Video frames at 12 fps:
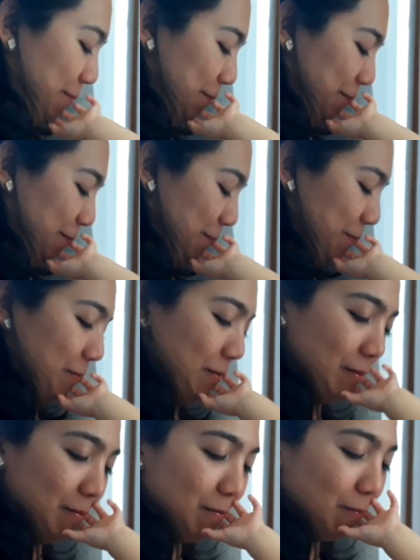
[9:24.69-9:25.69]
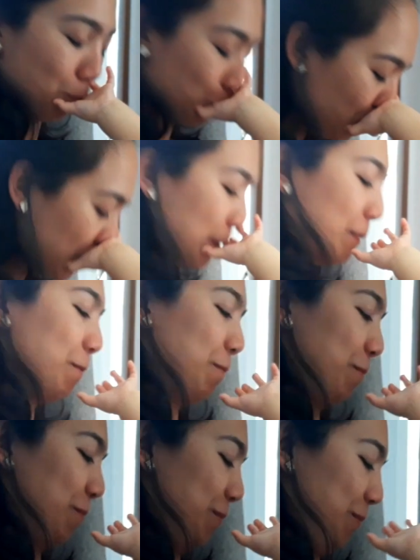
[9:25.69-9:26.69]
and now he's back on the boob for his
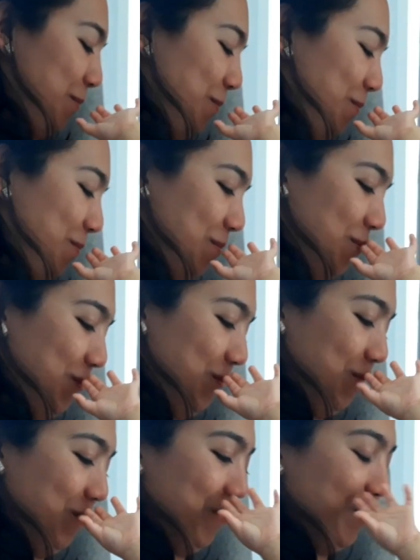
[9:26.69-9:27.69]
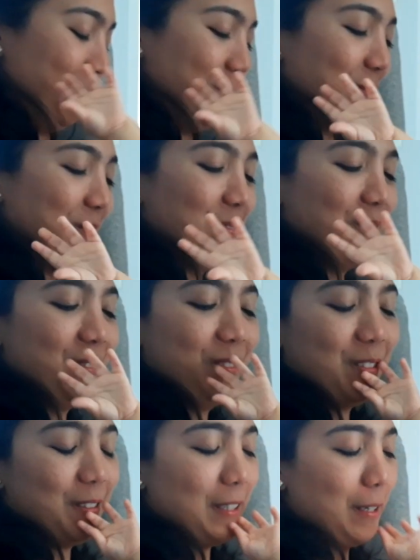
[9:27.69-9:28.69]
afternoon tea. He hasn't had the
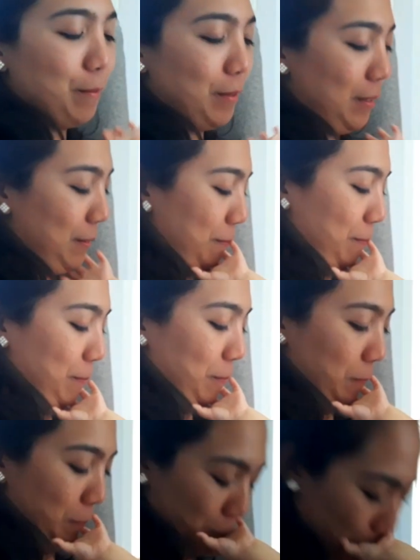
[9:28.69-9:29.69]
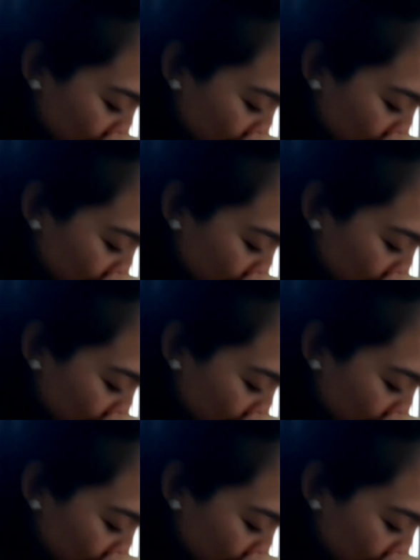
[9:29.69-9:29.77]
Weet-Bix balls yet.